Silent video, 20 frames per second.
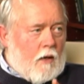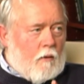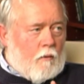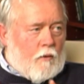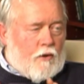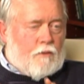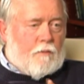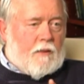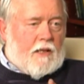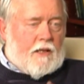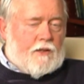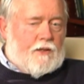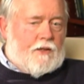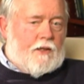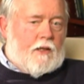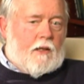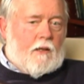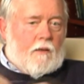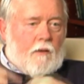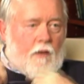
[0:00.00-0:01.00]
which means
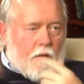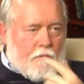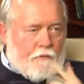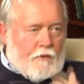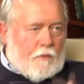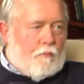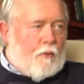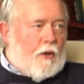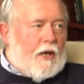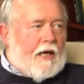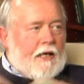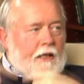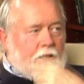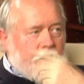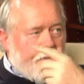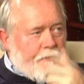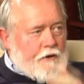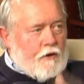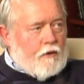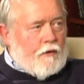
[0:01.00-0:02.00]
the, the bringing
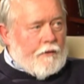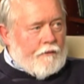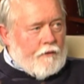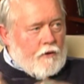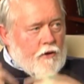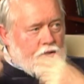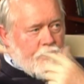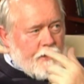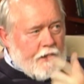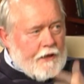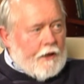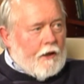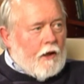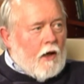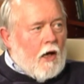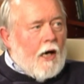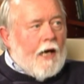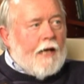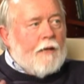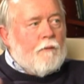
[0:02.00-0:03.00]
of the university in
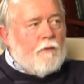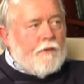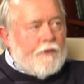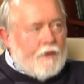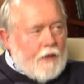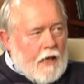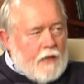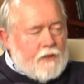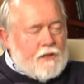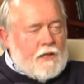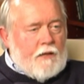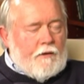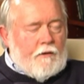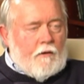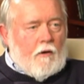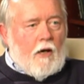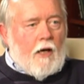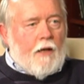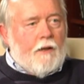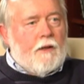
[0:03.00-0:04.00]
line with Nazi
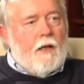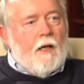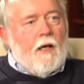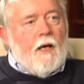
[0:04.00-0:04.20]
thought.